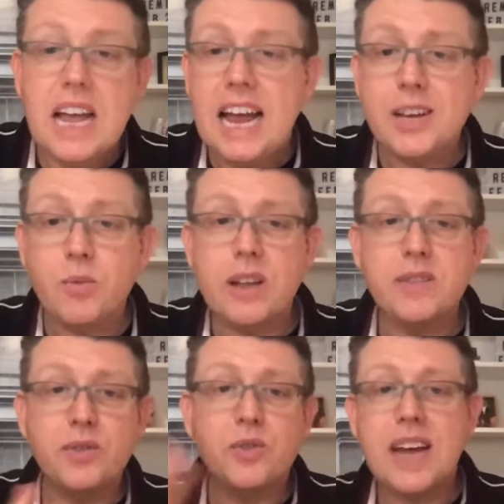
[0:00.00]
It's
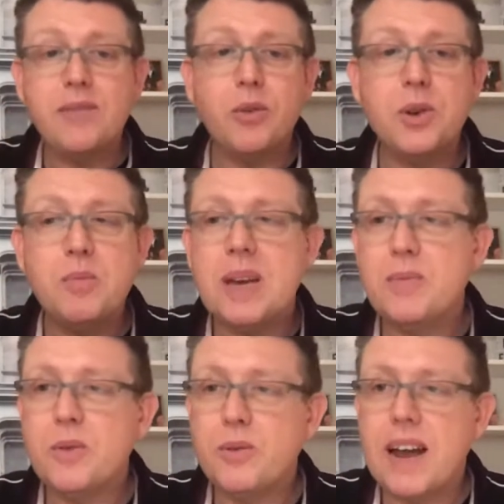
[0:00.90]
wonderful to have all you
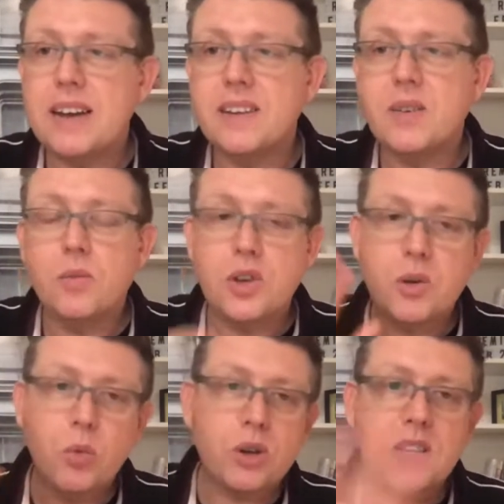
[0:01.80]
people around us. You
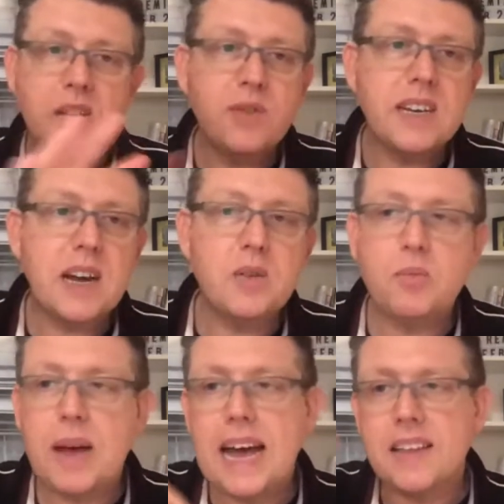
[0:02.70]
can watch these videos
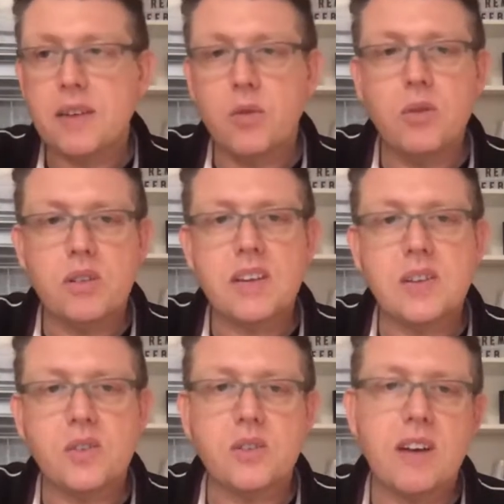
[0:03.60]
back. They're all on
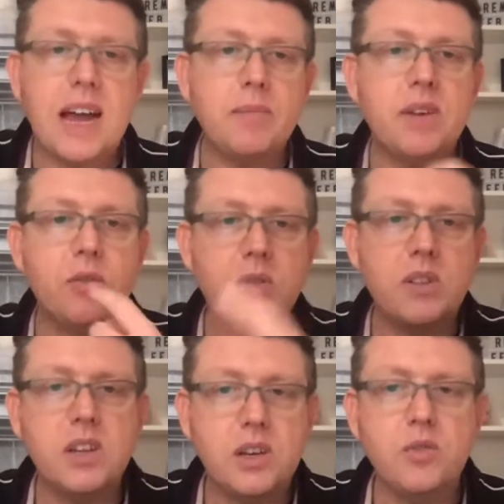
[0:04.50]
Instagram. They're all
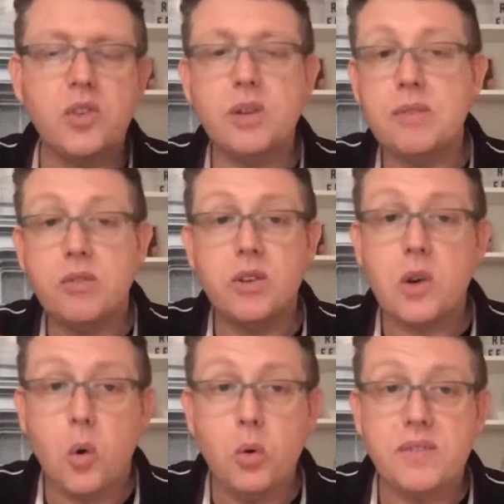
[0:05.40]
on the YouTube. They're all on
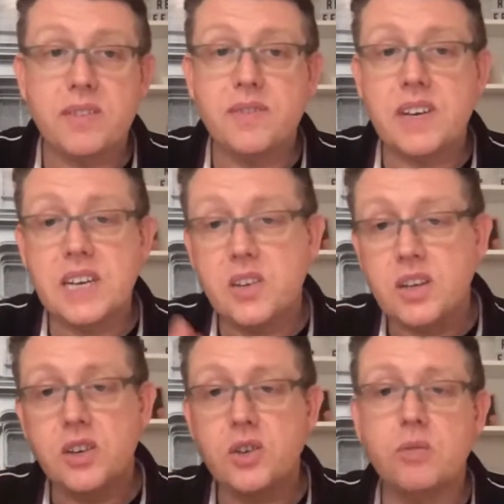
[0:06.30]
all of the feeds.
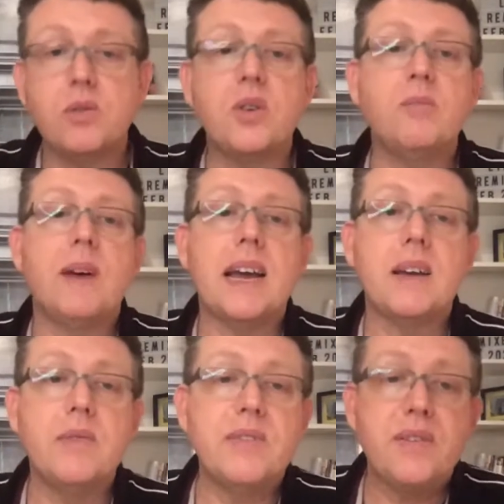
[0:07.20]
You can just watch them back
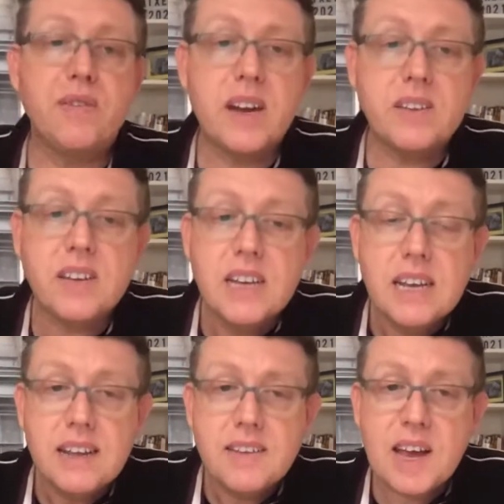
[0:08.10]
with your friends,
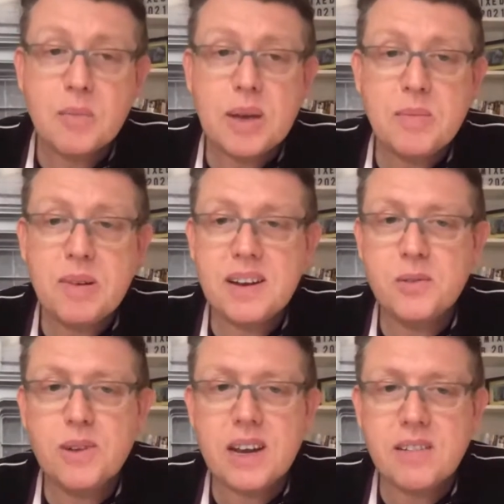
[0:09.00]
tag people in,
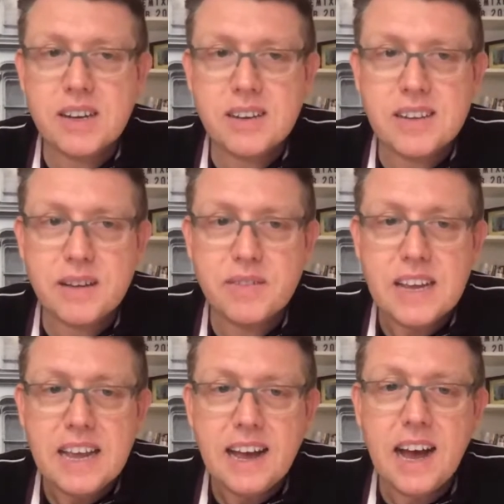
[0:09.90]
all that great stuff.
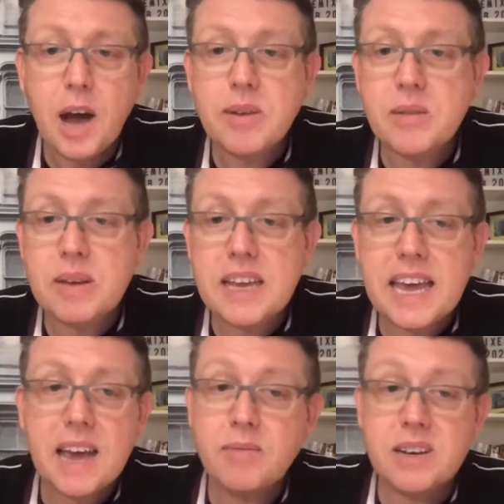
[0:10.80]
I'm going to be
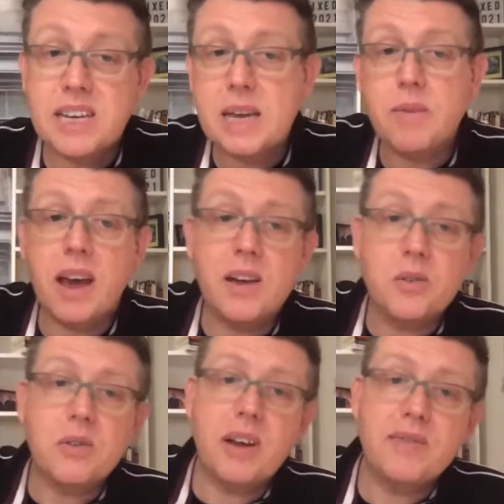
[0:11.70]
here. I'm going to keep going
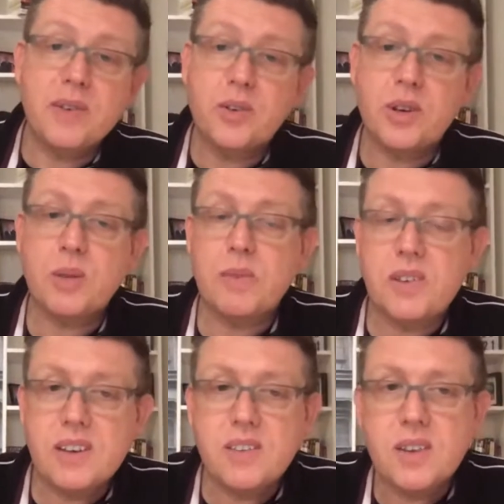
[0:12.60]
all the way through
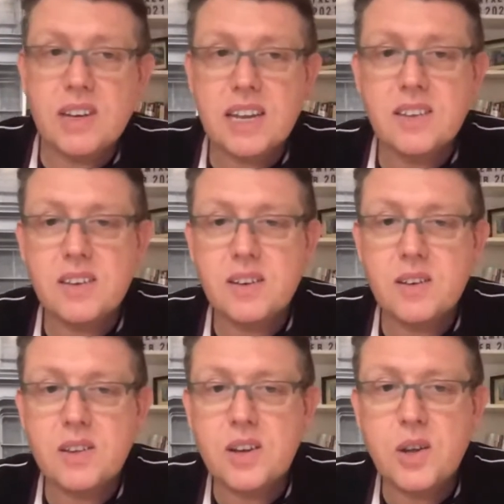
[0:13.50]
Christmas and into
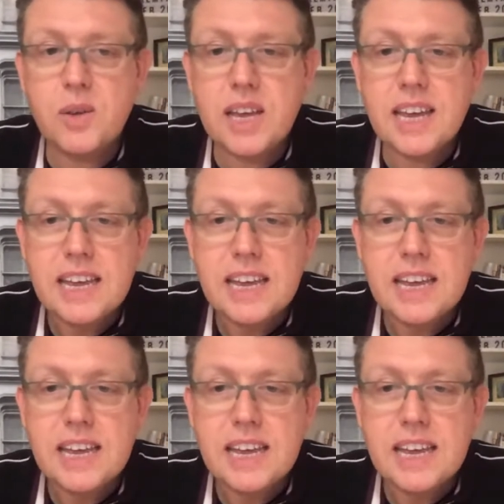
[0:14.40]
the new year